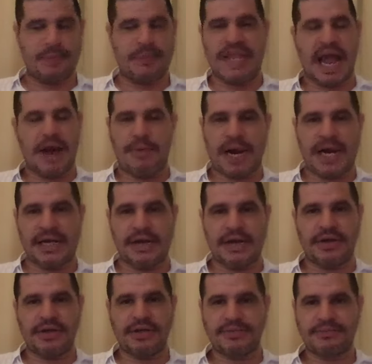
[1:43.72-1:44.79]
That right
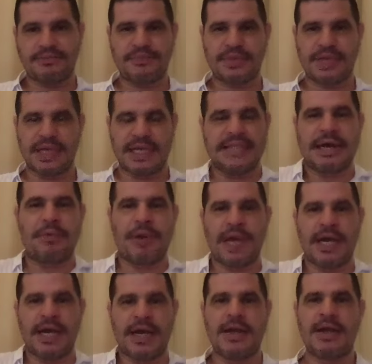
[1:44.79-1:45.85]
there is
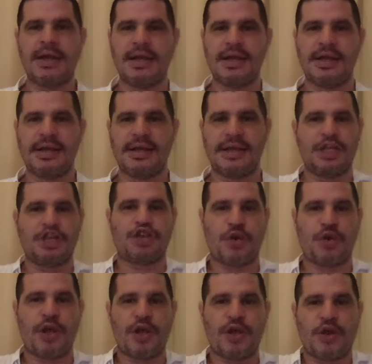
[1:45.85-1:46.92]
already
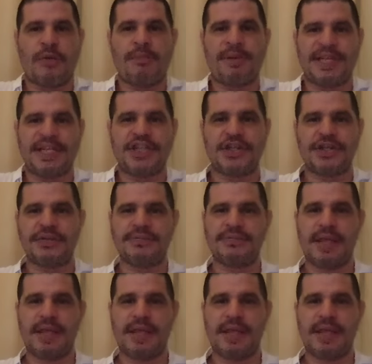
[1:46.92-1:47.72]
destroying your competition,